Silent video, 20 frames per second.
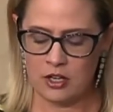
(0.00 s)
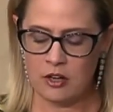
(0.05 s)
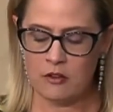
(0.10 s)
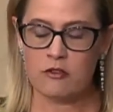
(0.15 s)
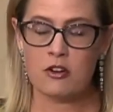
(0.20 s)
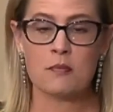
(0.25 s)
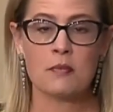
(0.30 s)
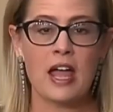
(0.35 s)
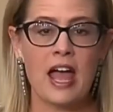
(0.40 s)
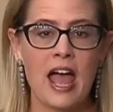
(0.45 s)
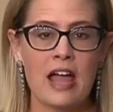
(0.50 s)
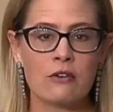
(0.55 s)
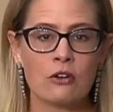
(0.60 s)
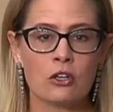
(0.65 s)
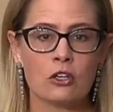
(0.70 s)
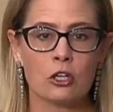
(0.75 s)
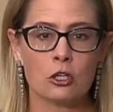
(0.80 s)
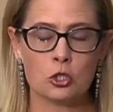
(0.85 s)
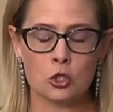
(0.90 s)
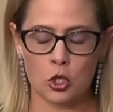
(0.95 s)
from
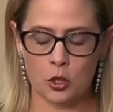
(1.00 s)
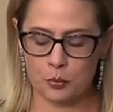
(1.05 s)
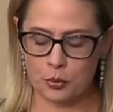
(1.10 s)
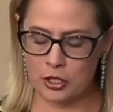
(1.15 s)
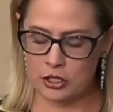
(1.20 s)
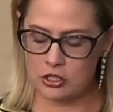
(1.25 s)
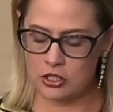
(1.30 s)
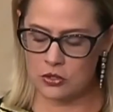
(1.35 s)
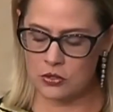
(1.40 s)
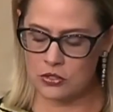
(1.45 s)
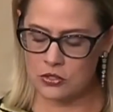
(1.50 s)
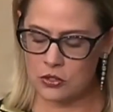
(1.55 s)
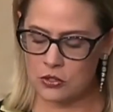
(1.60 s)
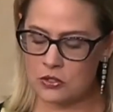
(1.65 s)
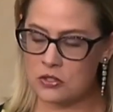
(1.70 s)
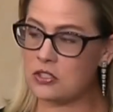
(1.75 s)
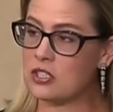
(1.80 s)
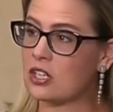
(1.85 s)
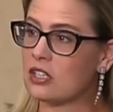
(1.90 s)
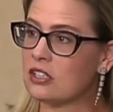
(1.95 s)
agricultural
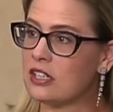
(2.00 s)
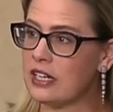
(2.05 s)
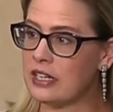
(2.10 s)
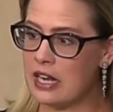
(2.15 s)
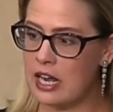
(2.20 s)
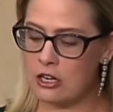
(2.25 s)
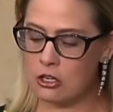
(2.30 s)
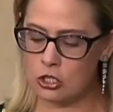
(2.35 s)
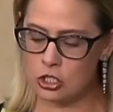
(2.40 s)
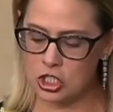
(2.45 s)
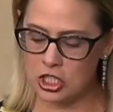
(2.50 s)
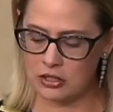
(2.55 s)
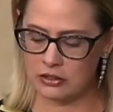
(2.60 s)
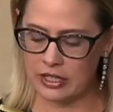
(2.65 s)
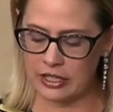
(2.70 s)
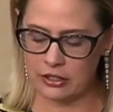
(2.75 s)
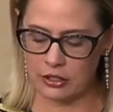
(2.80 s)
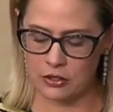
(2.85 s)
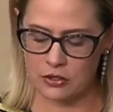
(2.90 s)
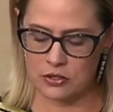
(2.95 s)
producers to clean energy
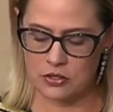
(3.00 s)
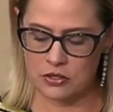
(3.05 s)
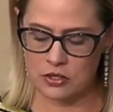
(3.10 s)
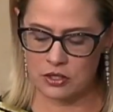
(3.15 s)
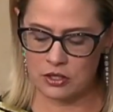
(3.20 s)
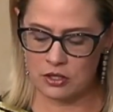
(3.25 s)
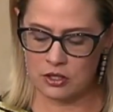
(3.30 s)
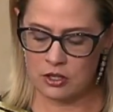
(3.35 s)
leaders,